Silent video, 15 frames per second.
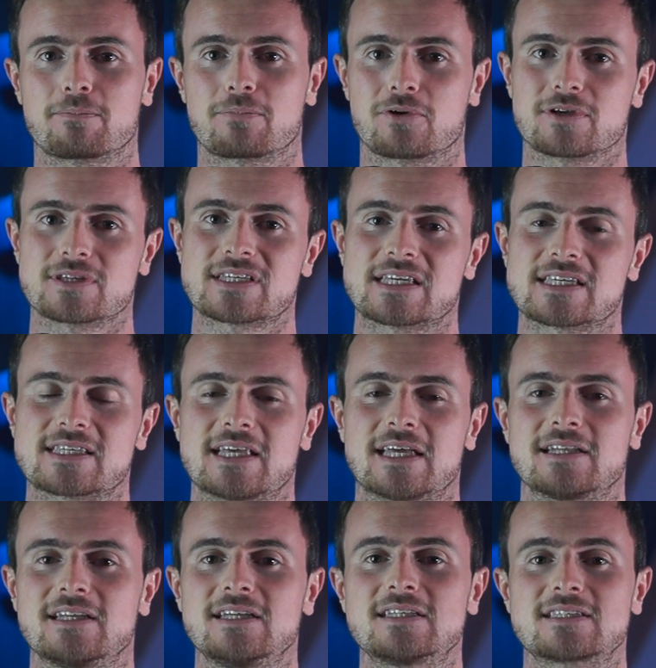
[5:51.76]
process that
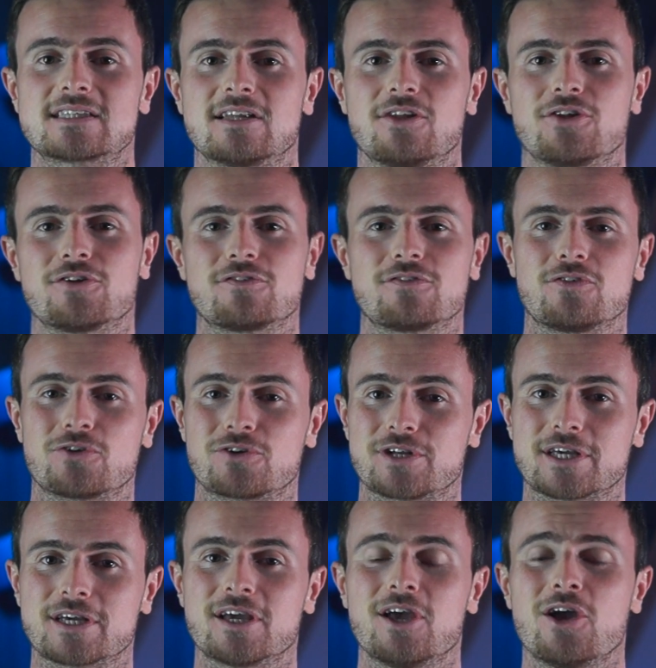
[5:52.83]
needs a lot of
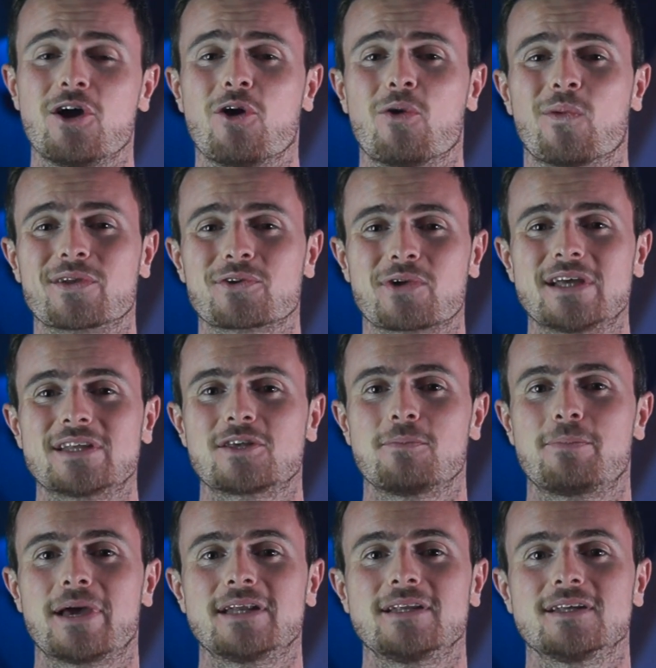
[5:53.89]
learning. One great
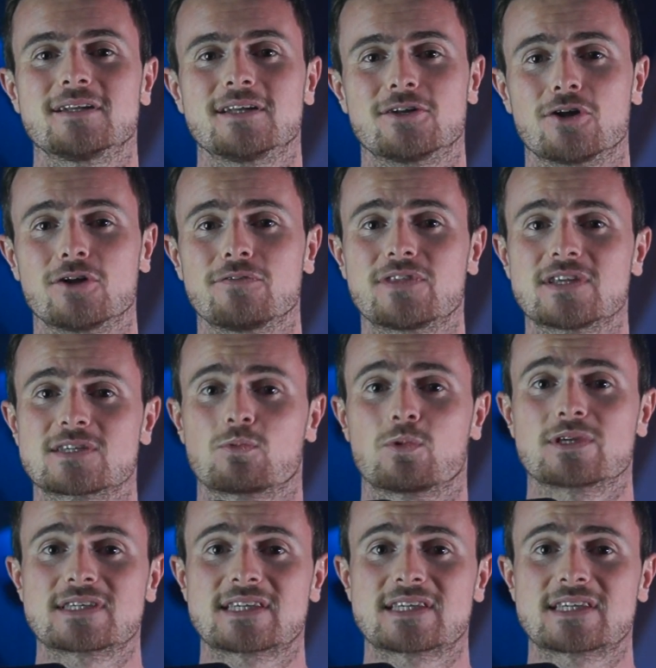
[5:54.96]
companion in all of this was